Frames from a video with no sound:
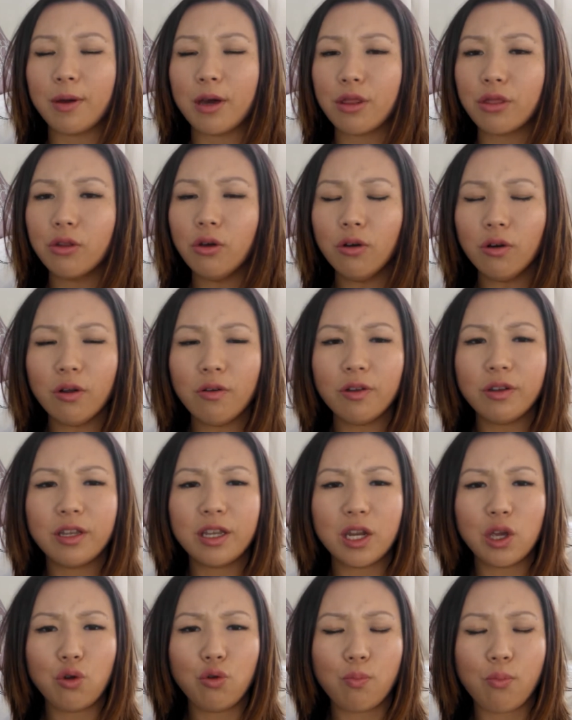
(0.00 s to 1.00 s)
It's not a
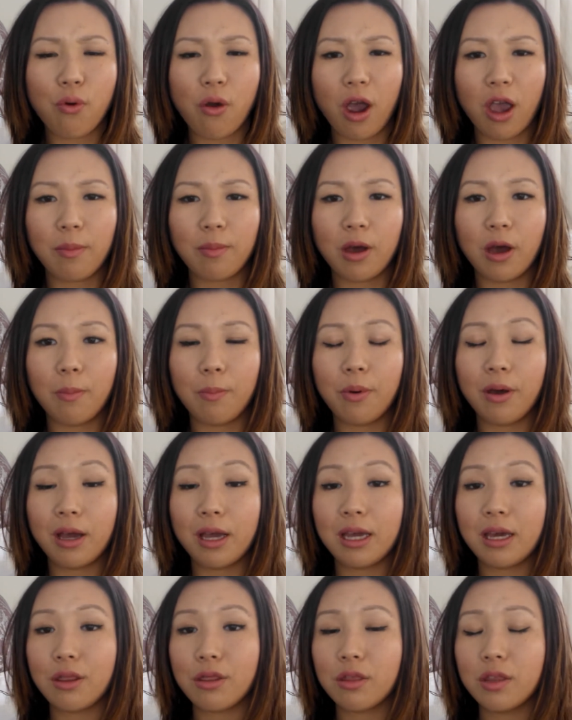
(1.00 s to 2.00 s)
new primer, but
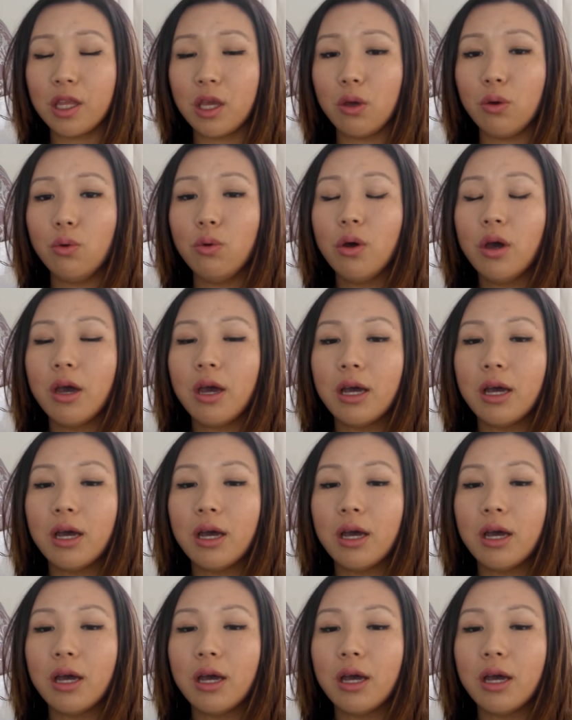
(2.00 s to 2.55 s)
it's new